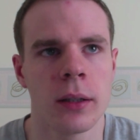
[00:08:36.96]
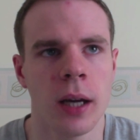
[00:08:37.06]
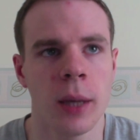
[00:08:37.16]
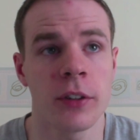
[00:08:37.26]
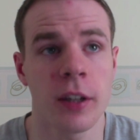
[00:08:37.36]

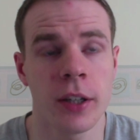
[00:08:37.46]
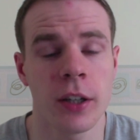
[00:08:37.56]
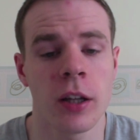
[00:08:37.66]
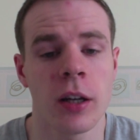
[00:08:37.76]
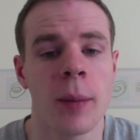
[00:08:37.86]
I was given
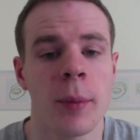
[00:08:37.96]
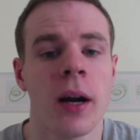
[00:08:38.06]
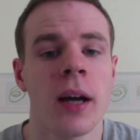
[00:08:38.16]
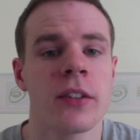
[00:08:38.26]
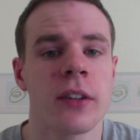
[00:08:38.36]
another
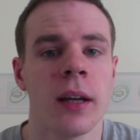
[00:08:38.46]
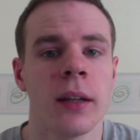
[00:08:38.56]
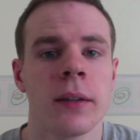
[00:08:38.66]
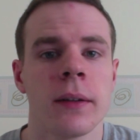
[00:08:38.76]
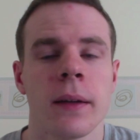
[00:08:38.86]
MRI
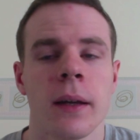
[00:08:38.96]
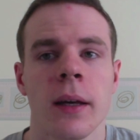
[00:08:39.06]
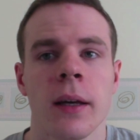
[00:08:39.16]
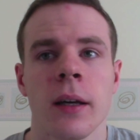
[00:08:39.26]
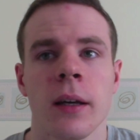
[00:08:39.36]
scan
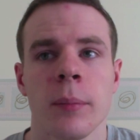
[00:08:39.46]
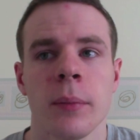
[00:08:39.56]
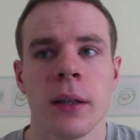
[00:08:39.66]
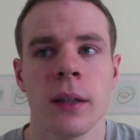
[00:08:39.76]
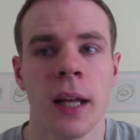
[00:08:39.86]

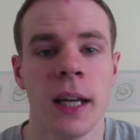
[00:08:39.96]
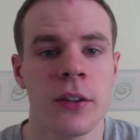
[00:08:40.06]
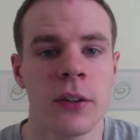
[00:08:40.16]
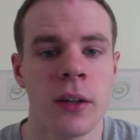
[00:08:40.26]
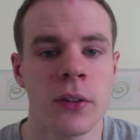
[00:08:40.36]
in late
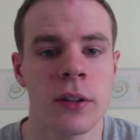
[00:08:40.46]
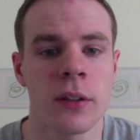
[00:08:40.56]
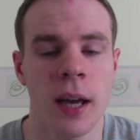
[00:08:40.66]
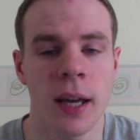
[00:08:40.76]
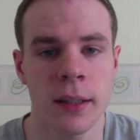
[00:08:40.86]

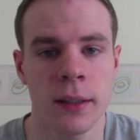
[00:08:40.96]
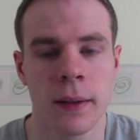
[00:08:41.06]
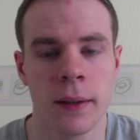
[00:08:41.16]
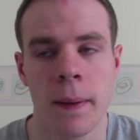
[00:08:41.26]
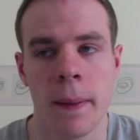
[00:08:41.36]
2010,
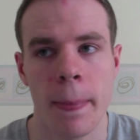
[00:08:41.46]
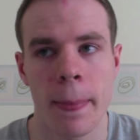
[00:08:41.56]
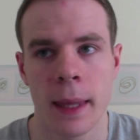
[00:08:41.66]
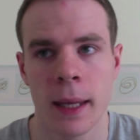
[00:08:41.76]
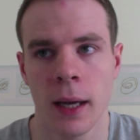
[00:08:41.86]

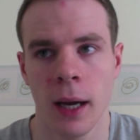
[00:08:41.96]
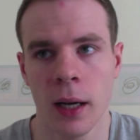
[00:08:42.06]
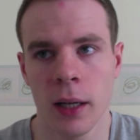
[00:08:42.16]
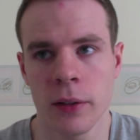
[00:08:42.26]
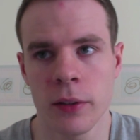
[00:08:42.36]

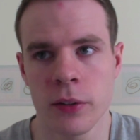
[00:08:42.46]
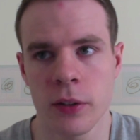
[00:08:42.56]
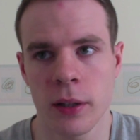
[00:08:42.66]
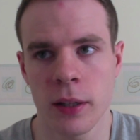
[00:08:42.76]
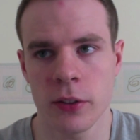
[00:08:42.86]
and
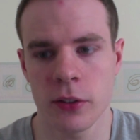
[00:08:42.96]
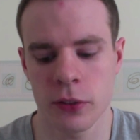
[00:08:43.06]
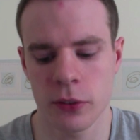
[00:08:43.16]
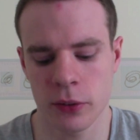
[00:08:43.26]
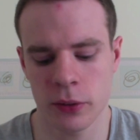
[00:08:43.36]

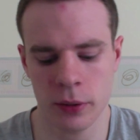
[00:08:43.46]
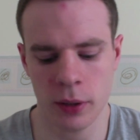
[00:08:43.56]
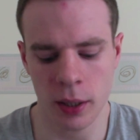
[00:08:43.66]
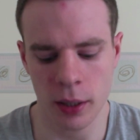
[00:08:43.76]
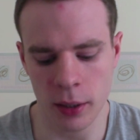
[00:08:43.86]
this
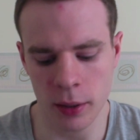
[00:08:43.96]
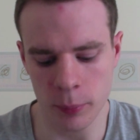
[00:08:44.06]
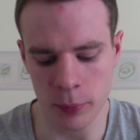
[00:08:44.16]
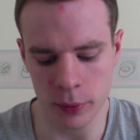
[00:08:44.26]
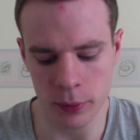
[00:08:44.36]

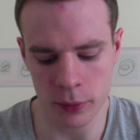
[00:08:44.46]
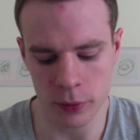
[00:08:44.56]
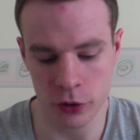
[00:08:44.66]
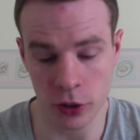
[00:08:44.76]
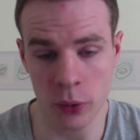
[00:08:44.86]

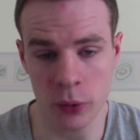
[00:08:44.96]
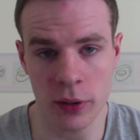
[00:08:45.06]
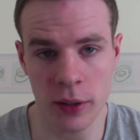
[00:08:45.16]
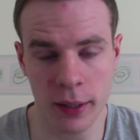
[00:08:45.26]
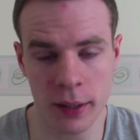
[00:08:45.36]
showed
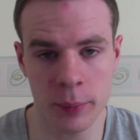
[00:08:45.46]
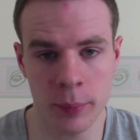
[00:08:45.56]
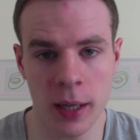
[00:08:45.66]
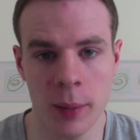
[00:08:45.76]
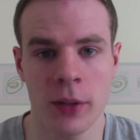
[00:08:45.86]
that
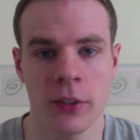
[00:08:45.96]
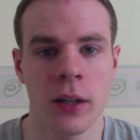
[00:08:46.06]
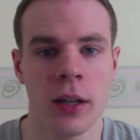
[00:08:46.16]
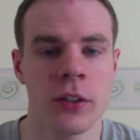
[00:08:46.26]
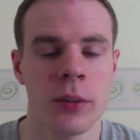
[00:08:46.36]
my MS had
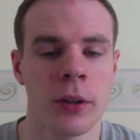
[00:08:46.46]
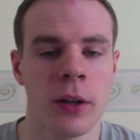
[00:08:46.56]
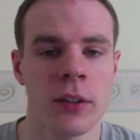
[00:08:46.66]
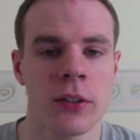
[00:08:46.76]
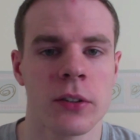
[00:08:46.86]
actually
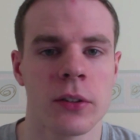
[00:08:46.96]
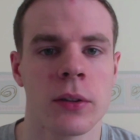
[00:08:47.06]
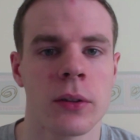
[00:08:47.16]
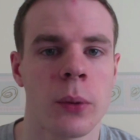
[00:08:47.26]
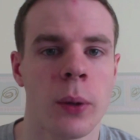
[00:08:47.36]
progressed
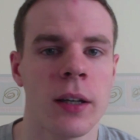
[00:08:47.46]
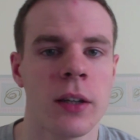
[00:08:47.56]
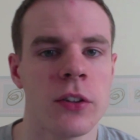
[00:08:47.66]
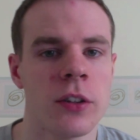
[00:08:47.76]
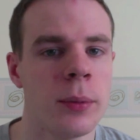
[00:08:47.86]
quite
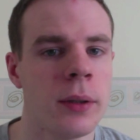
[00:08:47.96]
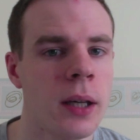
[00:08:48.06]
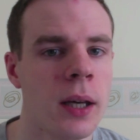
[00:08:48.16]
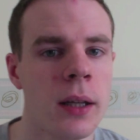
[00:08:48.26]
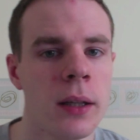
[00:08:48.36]

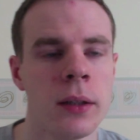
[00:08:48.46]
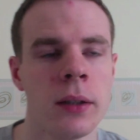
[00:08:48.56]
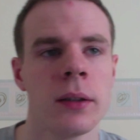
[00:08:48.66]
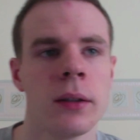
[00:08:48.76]
considerably in